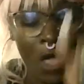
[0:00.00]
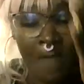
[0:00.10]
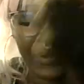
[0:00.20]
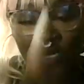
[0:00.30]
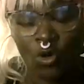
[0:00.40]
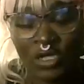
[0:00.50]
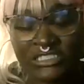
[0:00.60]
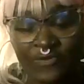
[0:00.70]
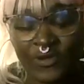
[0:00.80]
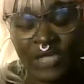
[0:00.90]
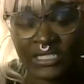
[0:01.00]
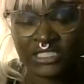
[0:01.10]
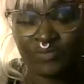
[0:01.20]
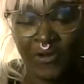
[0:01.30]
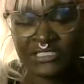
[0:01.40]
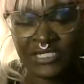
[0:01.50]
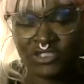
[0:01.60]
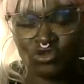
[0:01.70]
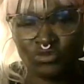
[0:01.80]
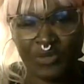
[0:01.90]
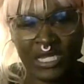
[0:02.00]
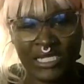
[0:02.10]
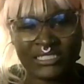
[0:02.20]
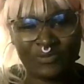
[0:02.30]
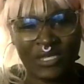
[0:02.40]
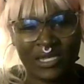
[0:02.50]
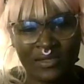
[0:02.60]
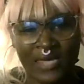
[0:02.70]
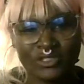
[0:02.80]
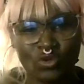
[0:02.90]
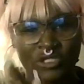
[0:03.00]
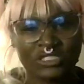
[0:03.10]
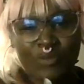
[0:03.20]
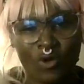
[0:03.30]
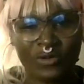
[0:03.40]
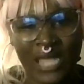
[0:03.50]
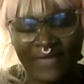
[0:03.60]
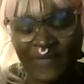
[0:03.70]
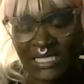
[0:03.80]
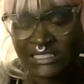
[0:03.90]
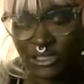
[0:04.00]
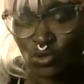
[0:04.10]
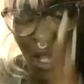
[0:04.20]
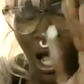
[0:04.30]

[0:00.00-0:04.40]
But I also feel like this person that you're speaking light to or spoke life into,